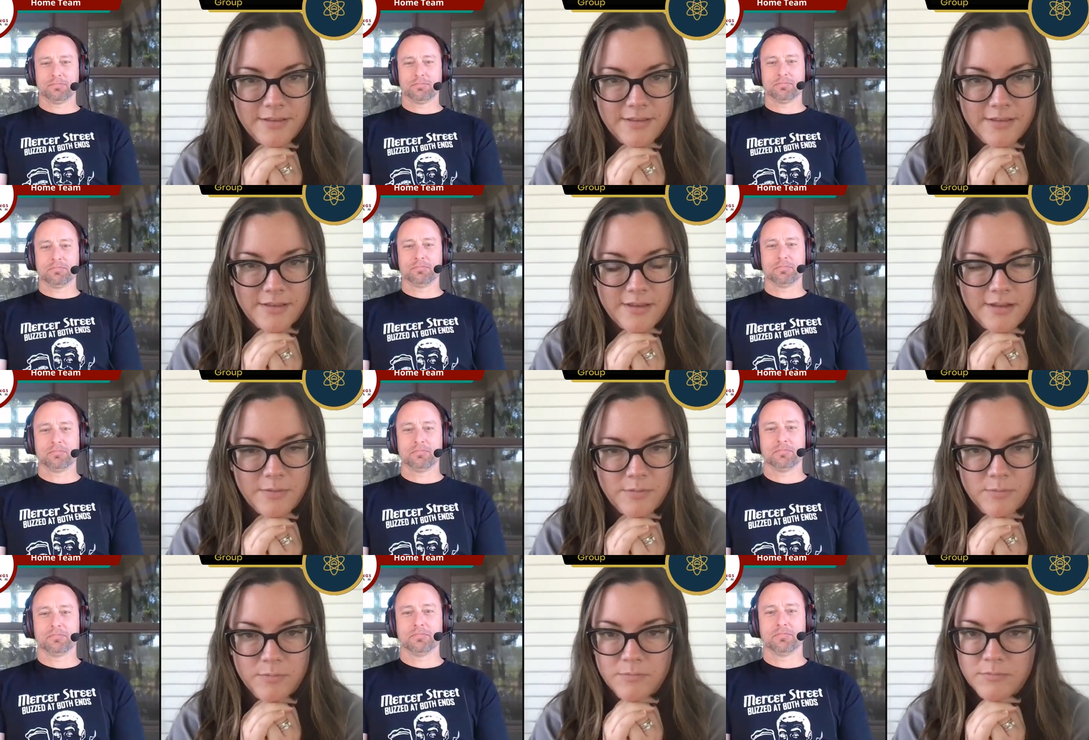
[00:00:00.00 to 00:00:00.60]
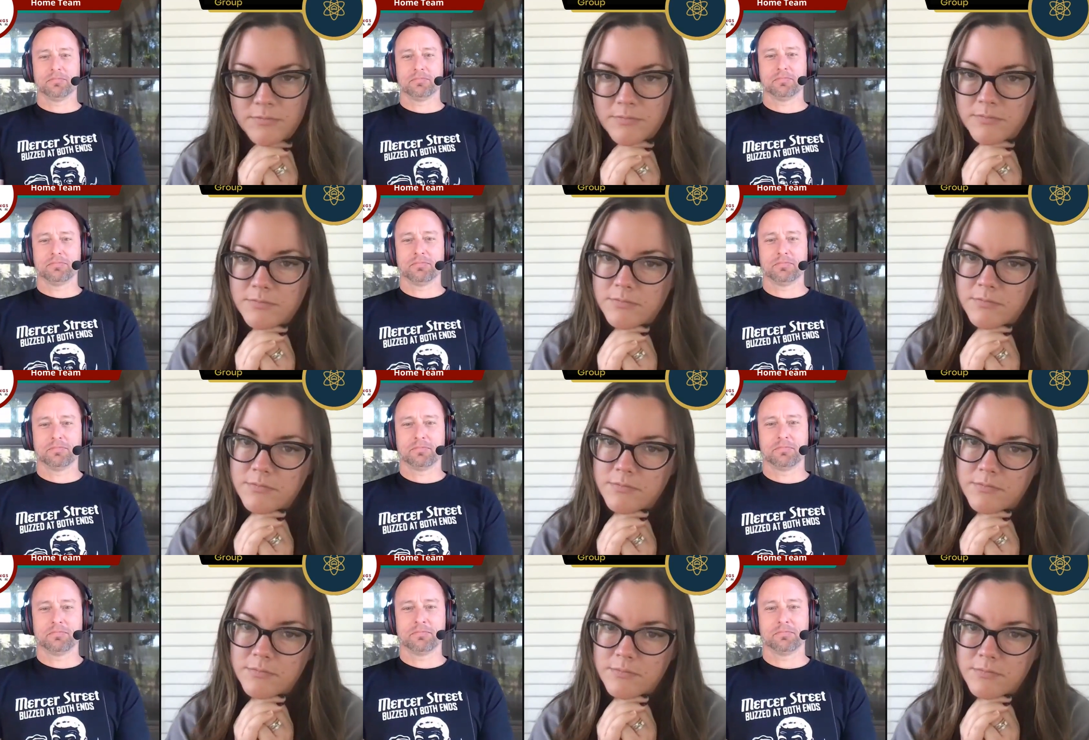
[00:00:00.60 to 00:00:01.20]

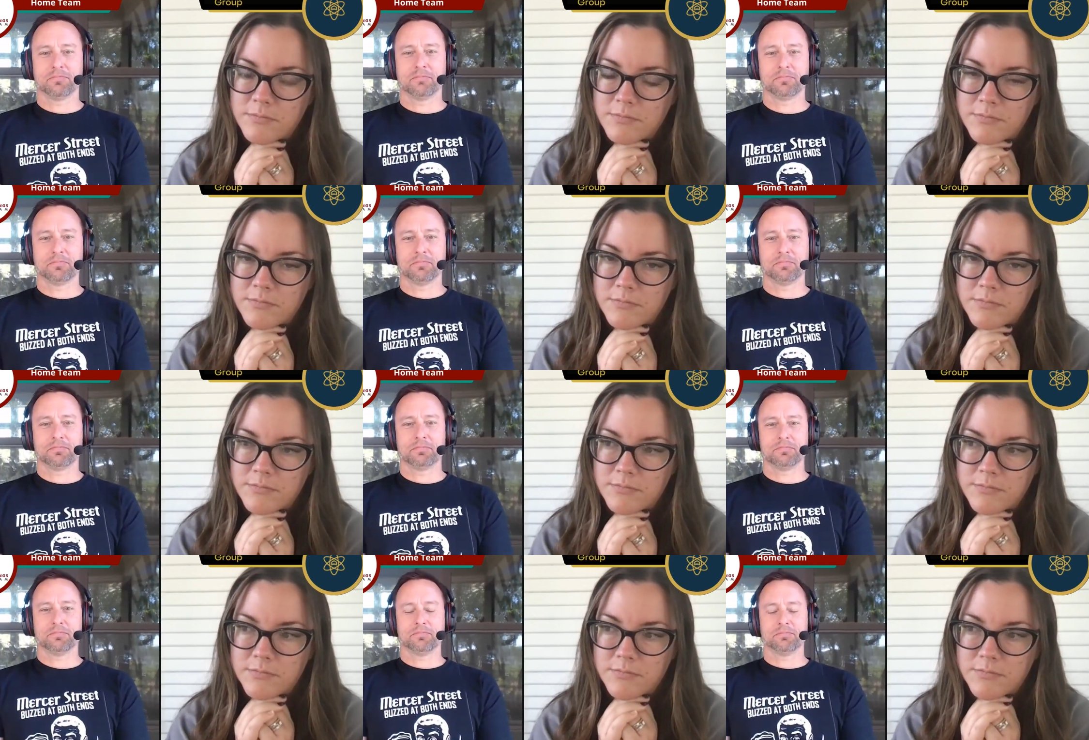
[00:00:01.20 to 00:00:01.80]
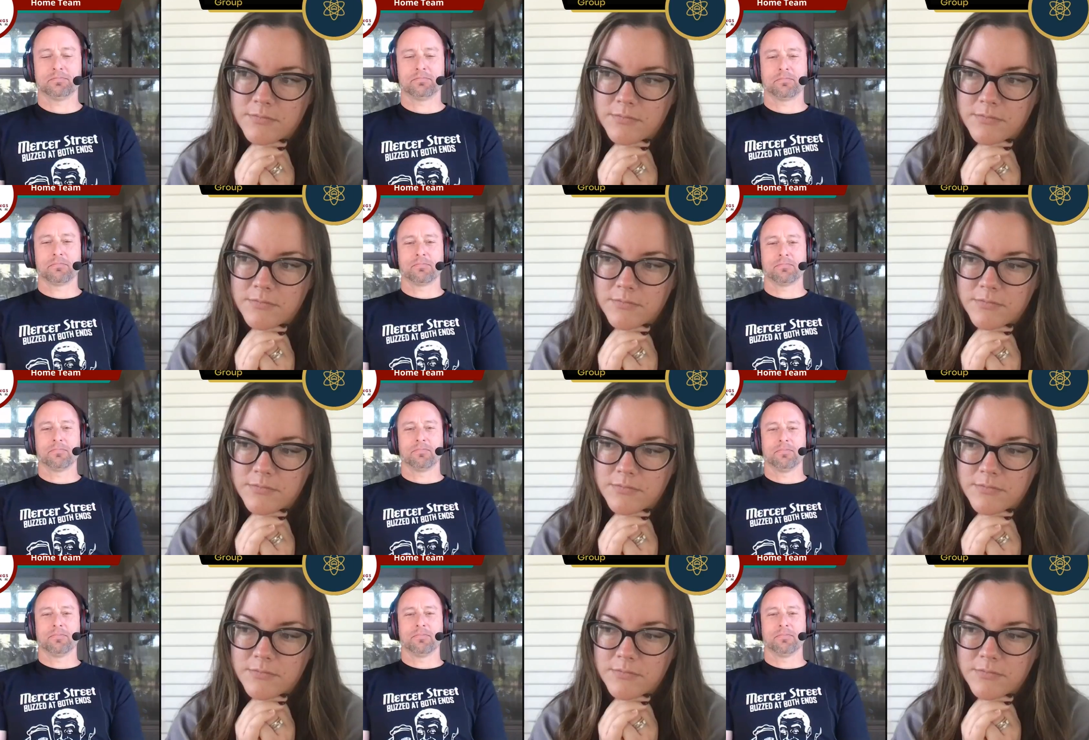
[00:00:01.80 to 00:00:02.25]
(no one is talking)